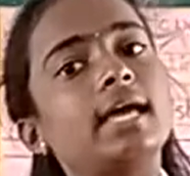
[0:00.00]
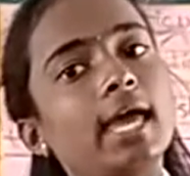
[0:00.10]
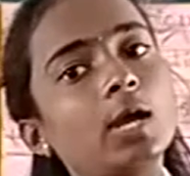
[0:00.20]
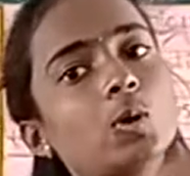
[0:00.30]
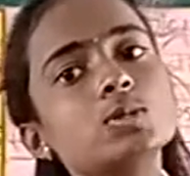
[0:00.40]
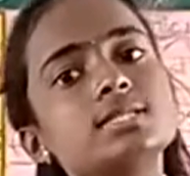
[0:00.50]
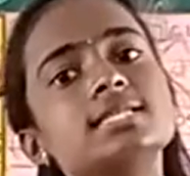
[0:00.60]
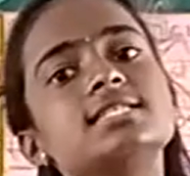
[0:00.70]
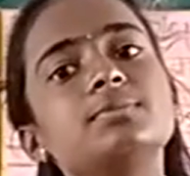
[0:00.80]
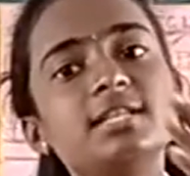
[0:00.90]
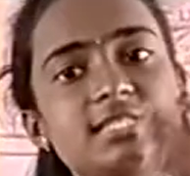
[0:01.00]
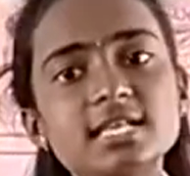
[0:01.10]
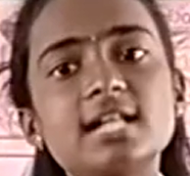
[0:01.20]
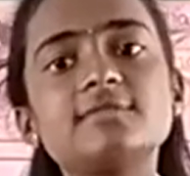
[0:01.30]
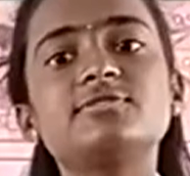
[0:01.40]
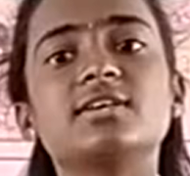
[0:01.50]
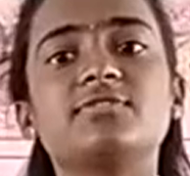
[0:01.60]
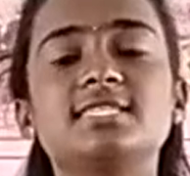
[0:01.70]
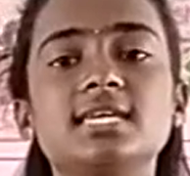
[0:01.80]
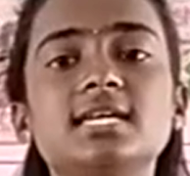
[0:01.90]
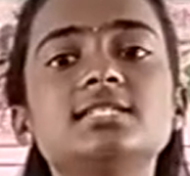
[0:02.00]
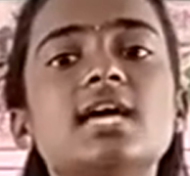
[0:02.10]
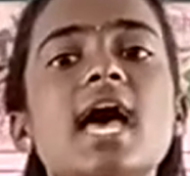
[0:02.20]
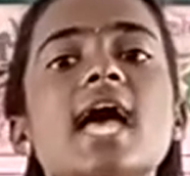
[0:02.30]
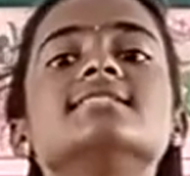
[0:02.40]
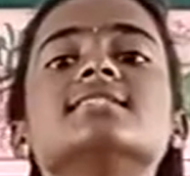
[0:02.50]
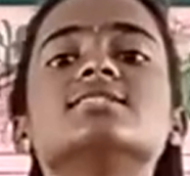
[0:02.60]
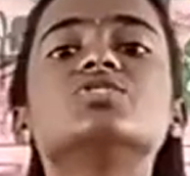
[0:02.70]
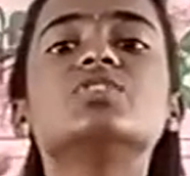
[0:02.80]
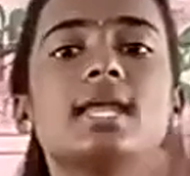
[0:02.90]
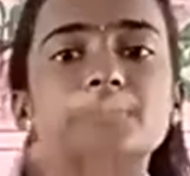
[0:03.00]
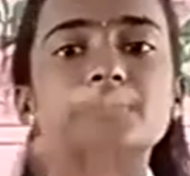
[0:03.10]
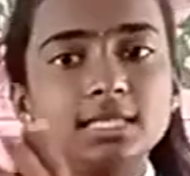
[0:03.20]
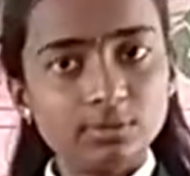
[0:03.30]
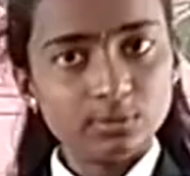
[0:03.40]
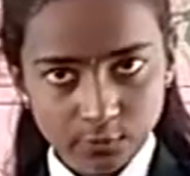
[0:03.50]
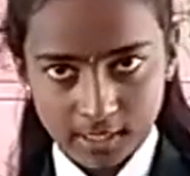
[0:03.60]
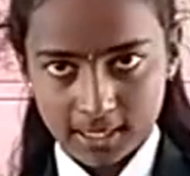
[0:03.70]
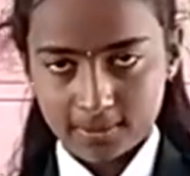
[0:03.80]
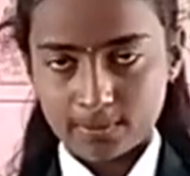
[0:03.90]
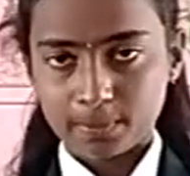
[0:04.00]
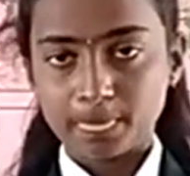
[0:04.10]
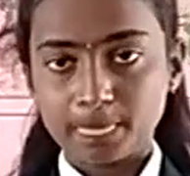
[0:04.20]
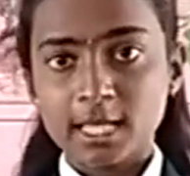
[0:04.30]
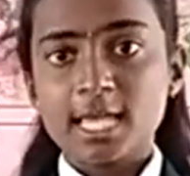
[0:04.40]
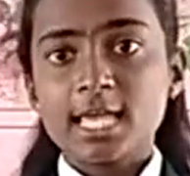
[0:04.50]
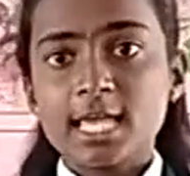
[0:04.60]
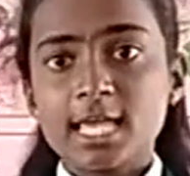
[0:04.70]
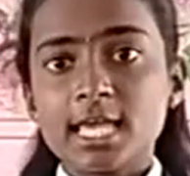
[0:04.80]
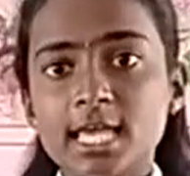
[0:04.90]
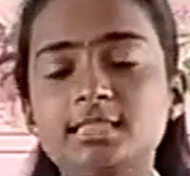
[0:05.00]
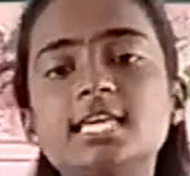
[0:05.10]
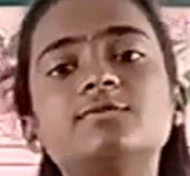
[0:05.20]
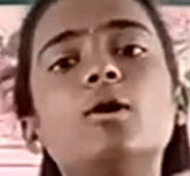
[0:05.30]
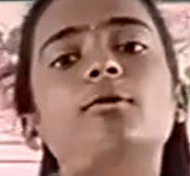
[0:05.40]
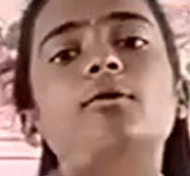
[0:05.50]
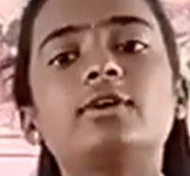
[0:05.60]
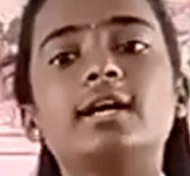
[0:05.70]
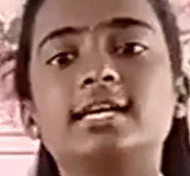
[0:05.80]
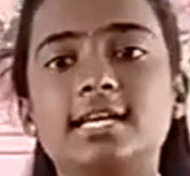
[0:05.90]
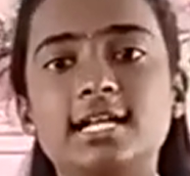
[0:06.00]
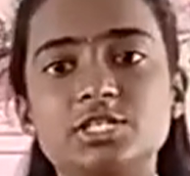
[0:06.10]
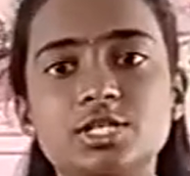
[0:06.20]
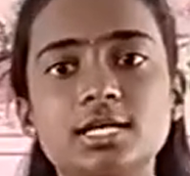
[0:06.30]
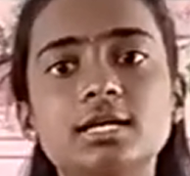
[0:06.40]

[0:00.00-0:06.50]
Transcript: ecosystem in self-sufficient and sustainable way. This form of agriculture